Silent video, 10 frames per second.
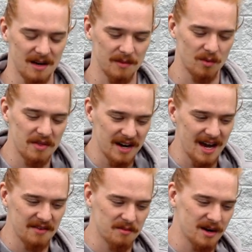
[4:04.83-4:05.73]
The one that I
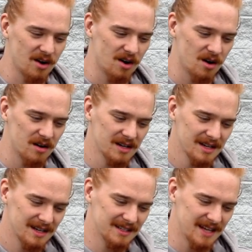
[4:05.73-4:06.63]
have in my car
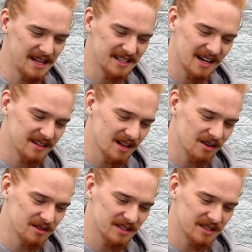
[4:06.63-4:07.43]
is $89.